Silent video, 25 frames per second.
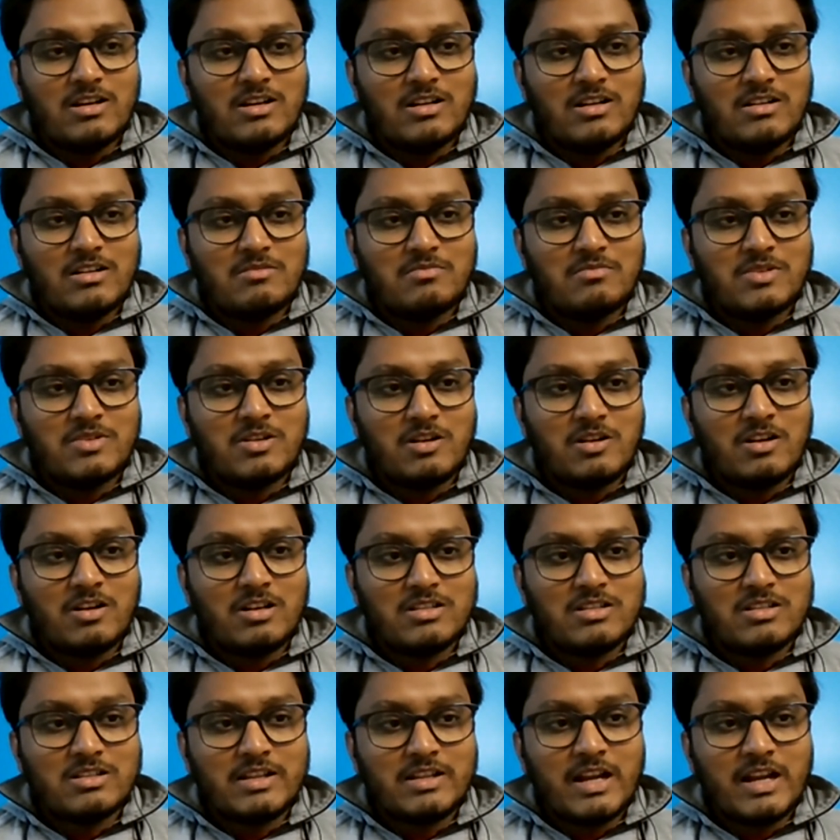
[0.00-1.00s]
uh,
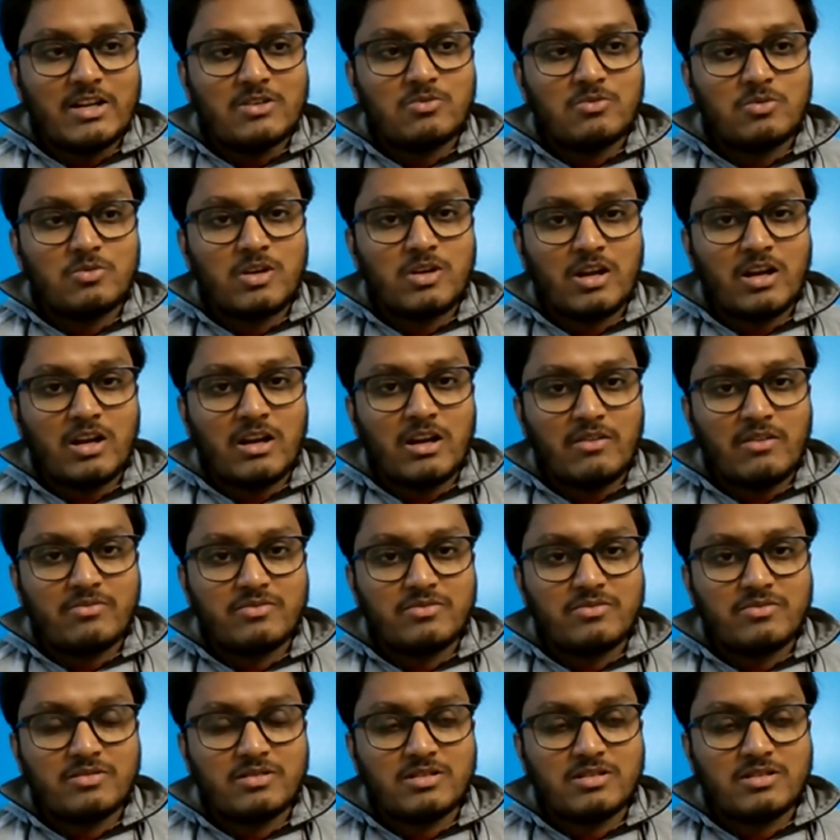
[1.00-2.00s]
because that would
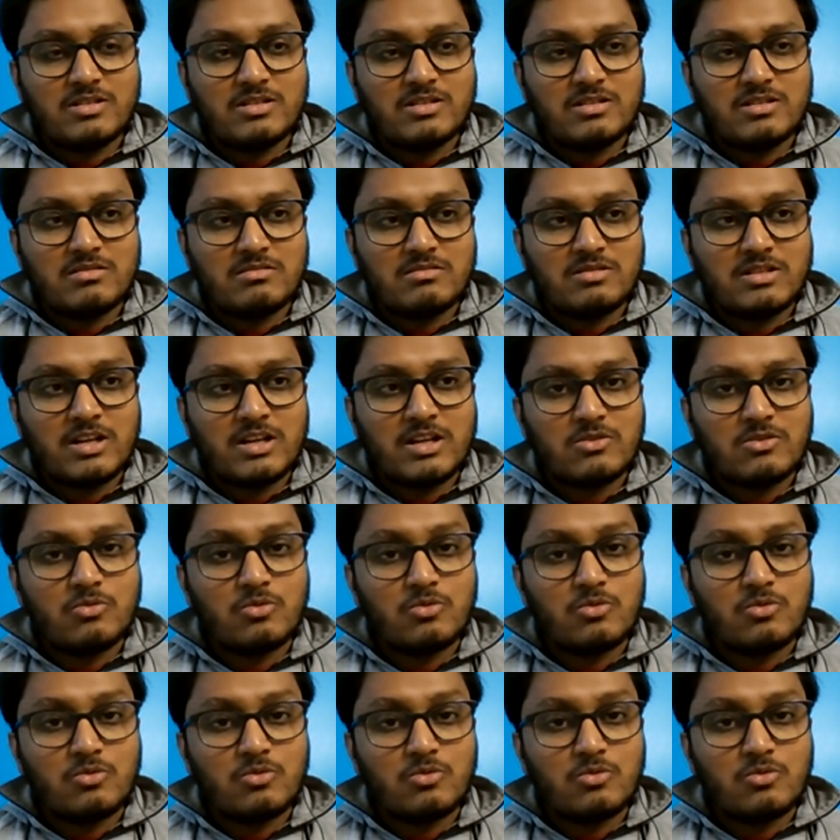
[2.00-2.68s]
have uh,